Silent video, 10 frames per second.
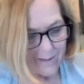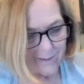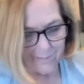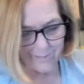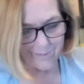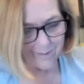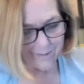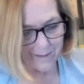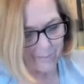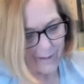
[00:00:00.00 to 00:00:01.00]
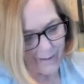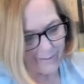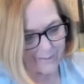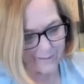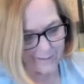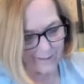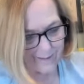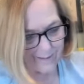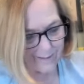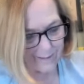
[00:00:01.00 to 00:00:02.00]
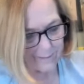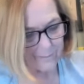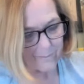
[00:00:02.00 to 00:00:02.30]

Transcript: Looked up how else it does the